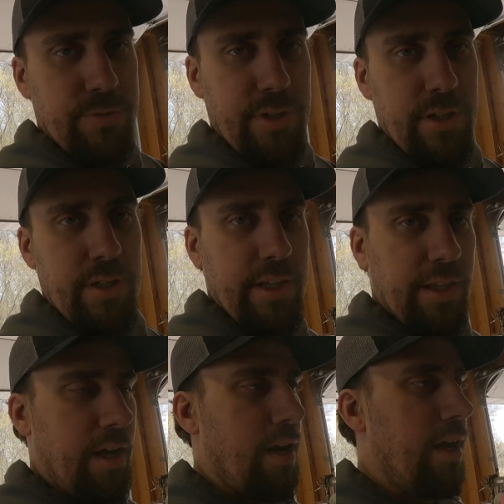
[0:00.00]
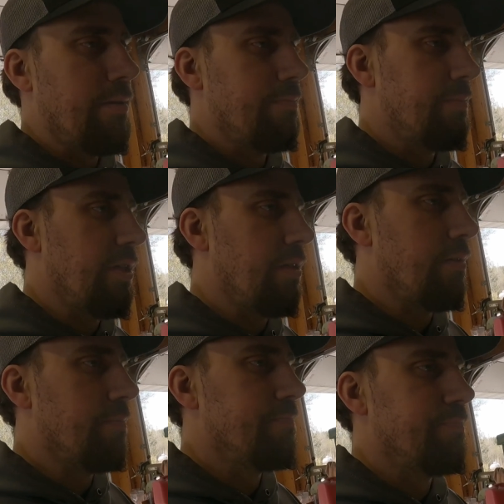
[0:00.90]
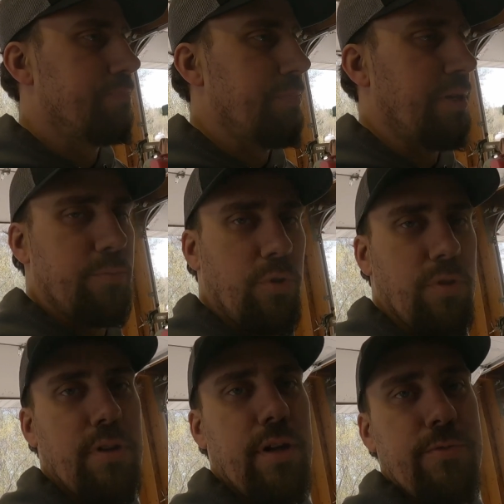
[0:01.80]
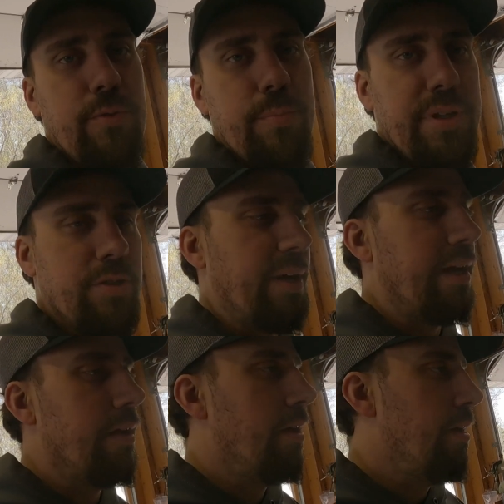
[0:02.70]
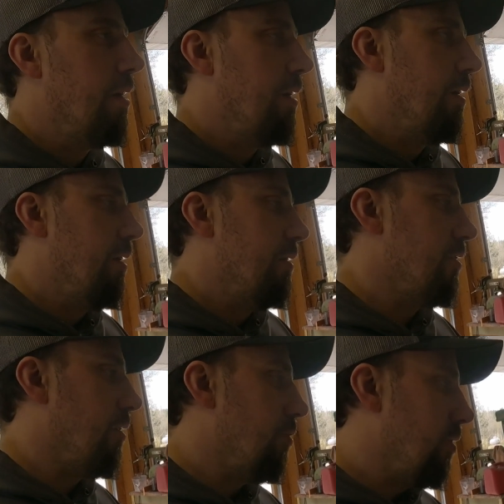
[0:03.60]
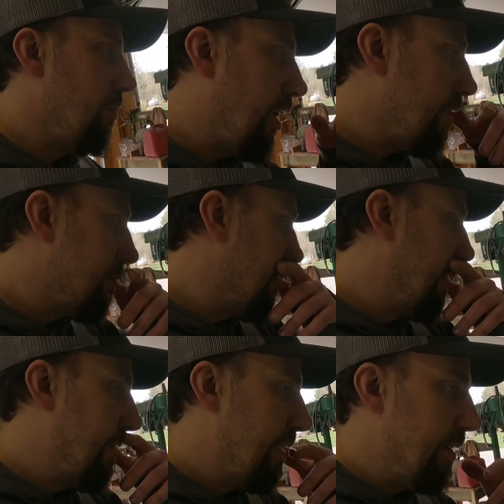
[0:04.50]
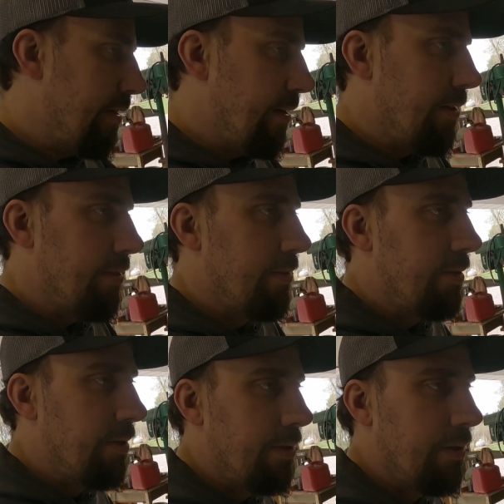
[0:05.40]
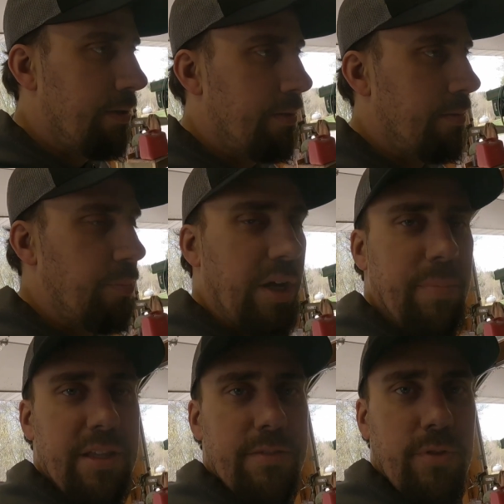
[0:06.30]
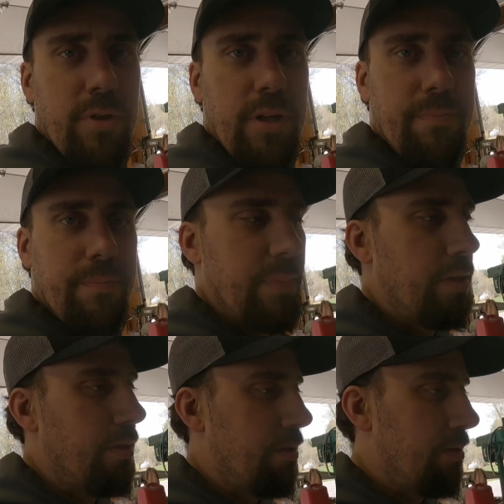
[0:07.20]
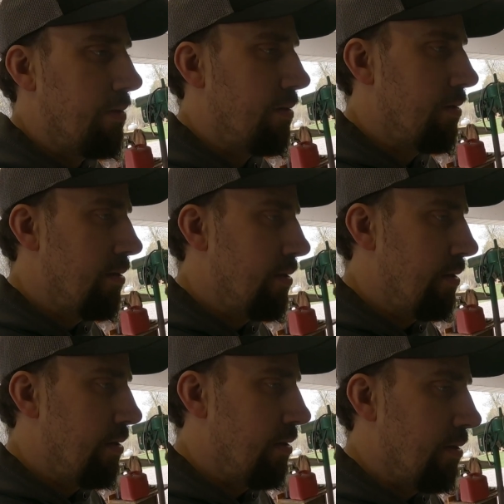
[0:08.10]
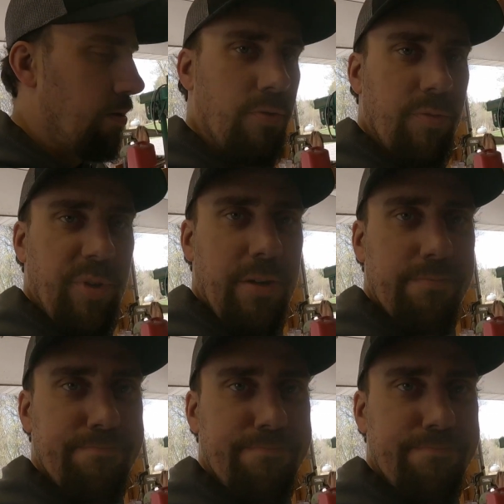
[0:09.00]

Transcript: It's really hard to get the car on them, but rolling it off won't be too bad. So I'll roll them off and then probably paint the floor up and then go from there.